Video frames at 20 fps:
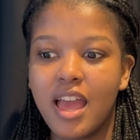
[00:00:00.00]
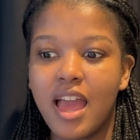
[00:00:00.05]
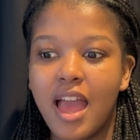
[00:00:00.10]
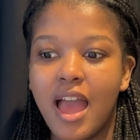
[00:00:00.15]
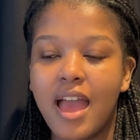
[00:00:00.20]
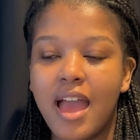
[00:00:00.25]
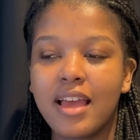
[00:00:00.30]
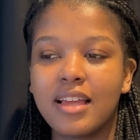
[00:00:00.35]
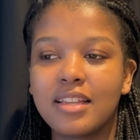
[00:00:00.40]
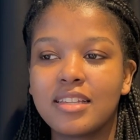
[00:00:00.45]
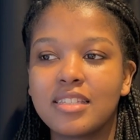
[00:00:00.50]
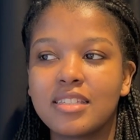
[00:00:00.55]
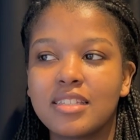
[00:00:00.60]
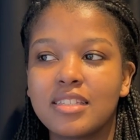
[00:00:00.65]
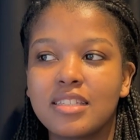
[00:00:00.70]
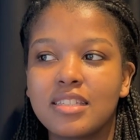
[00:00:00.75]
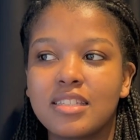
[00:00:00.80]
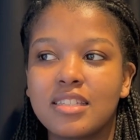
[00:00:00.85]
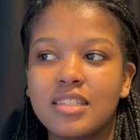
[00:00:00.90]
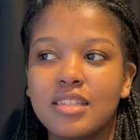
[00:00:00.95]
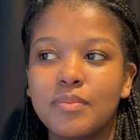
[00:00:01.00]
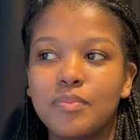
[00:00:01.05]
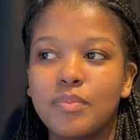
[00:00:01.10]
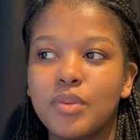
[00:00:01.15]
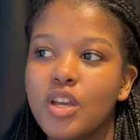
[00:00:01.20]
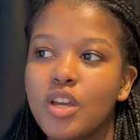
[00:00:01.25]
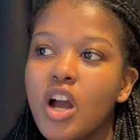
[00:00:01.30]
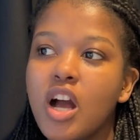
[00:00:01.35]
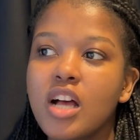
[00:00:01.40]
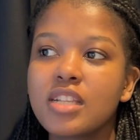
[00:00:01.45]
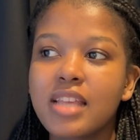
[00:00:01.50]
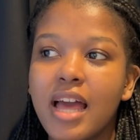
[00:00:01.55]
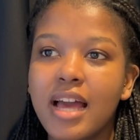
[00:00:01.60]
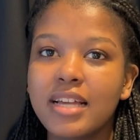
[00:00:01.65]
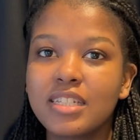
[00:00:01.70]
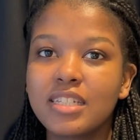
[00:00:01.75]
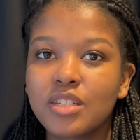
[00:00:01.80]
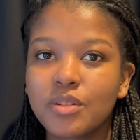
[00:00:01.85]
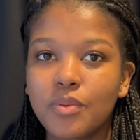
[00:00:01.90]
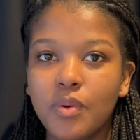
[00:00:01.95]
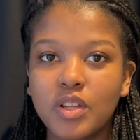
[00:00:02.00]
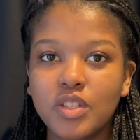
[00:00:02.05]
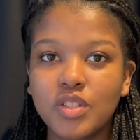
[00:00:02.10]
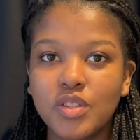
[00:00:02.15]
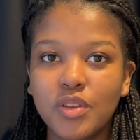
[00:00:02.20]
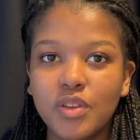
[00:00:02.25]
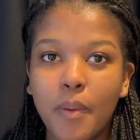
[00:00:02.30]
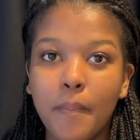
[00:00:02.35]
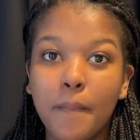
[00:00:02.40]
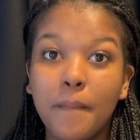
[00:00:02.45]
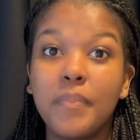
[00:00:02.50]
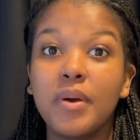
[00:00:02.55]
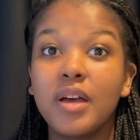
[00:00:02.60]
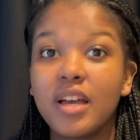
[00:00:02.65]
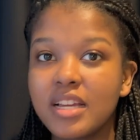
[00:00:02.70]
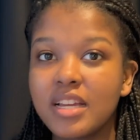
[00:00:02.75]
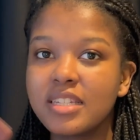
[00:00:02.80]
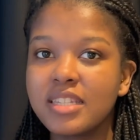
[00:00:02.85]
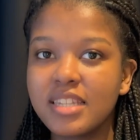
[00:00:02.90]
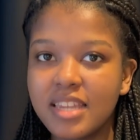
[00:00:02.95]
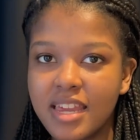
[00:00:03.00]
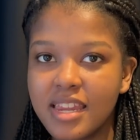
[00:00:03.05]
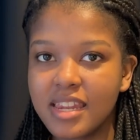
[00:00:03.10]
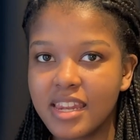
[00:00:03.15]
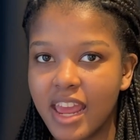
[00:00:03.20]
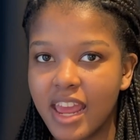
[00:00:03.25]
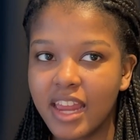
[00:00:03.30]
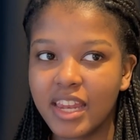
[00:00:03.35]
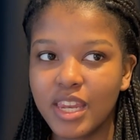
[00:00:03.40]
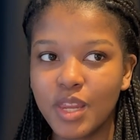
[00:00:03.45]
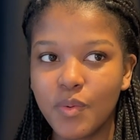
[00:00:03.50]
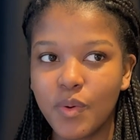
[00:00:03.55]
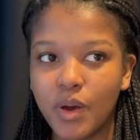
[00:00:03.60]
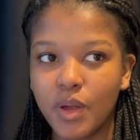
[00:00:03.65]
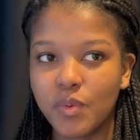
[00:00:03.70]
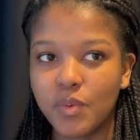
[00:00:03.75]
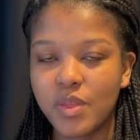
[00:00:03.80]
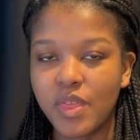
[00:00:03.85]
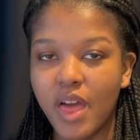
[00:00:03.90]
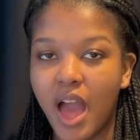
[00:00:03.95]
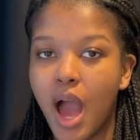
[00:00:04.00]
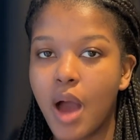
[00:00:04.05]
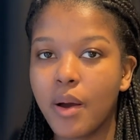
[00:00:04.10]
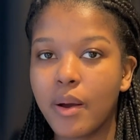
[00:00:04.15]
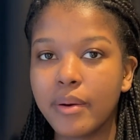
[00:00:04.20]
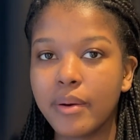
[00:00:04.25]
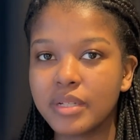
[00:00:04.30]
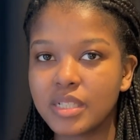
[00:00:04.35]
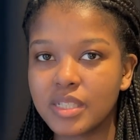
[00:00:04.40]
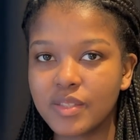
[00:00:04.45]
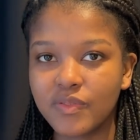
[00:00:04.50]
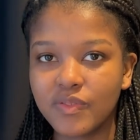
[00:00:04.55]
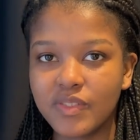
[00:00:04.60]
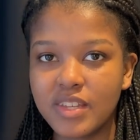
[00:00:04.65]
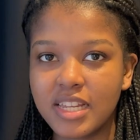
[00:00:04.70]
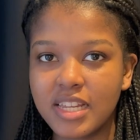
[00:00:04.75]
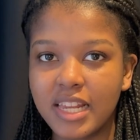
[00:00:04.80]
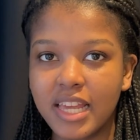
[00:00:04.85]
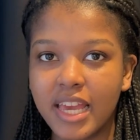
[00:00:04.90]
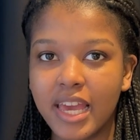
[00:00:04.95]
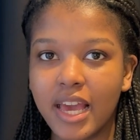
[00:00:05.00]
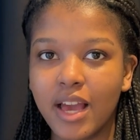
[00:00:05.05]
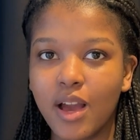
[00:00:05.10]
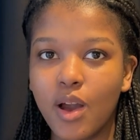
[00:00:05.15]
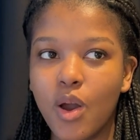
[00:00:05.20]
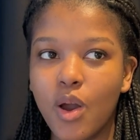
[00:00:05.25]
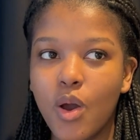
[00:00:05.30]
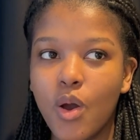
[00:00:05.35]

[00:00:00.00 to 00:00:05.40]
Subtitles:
And because I didn't want to burden anyone with how I was feeling,